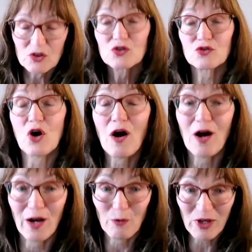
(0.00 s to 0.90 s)

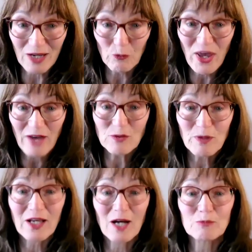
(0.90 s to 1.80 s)
strong. We have
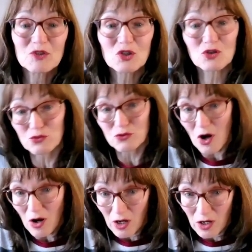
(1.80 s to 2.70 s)
to become
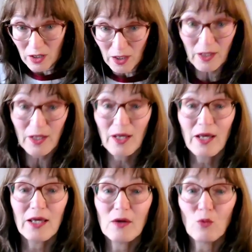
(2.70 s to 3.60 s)
strong
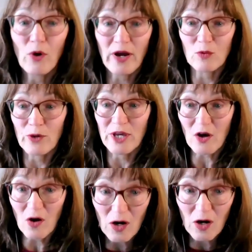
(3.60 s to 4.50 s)
where
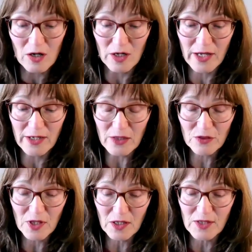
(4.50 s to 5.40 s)
we are. And
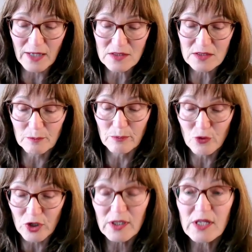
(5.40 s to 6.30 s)
I think that's the
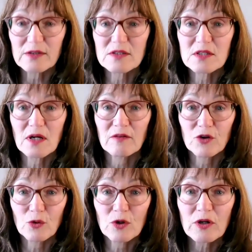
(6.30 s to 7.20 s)
brilliance
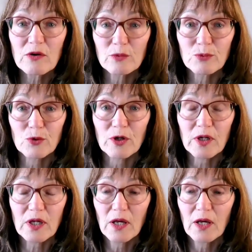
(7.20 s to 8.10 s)
of your group
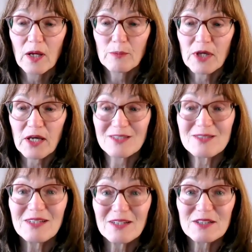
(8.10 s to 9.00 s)
work
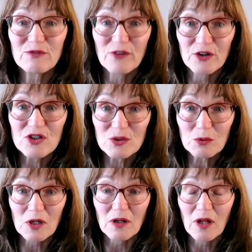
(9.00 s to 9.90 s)
because it is
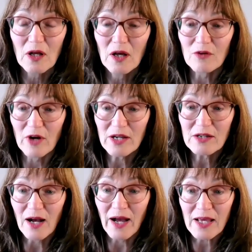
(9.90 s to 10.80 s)
virtual,
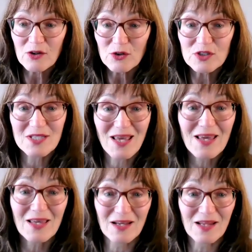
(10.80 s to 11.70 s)
right? I could
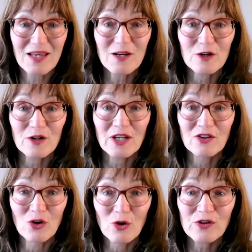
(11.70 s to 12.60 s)
take it here
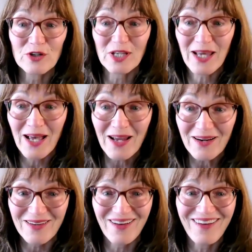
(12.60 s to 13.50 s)
in Northern
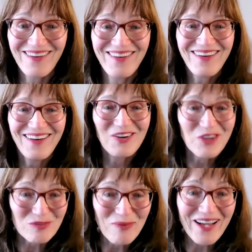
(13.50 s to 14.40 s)
Canada
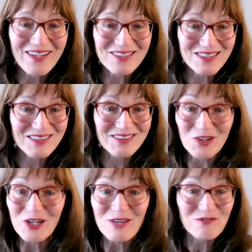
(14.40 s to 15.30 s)
with minus
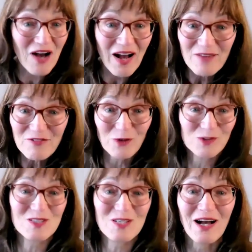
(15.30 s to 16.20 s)
35
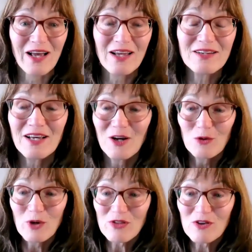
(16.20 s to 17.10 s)
outside
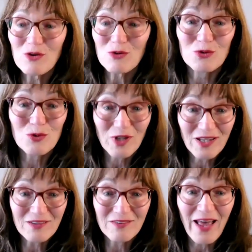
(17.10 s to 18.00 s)
with you
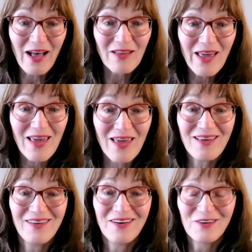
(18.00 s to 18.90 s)
in
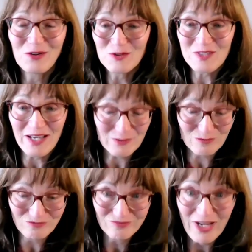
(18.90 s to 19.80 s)
LA, who's
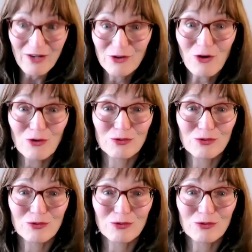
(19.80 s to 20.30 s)
at, I don't